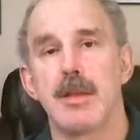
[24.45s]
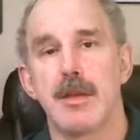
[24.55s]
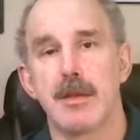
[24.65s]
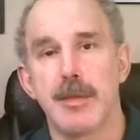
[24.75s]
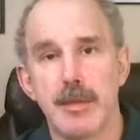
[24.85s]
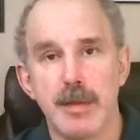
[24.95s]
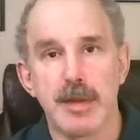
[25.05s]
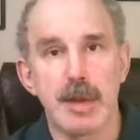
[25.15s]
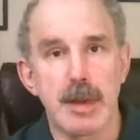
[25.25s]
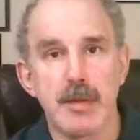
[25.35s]
they're the people
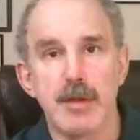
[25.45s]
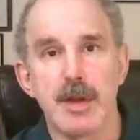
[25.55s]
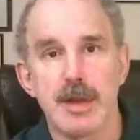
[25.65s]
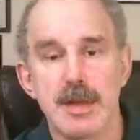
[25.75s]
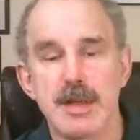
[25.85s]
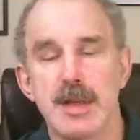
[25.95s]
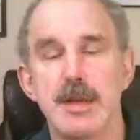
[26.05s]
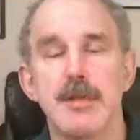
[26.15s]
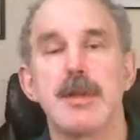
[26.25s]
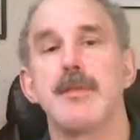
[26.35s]
that I want to see
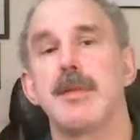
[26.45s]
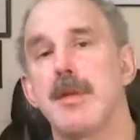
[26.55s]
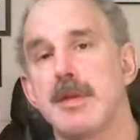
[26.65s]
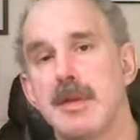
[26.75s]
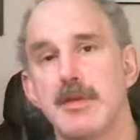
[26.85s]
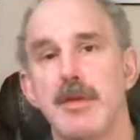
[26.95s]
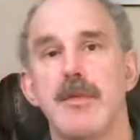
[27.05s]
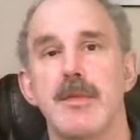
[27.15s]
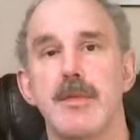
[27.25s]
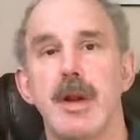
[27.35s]
doing it because of the
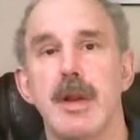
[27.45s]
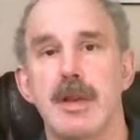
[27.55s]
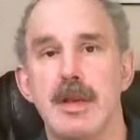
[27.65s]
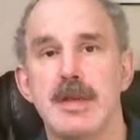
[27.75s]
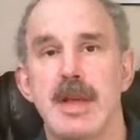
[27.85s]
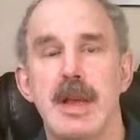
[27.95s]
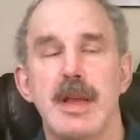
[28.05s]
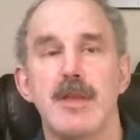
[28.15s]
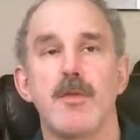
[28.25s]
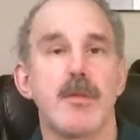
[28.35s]
private practice
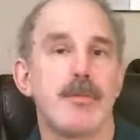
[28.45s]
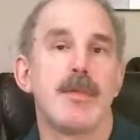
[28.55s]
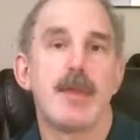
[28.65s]
and or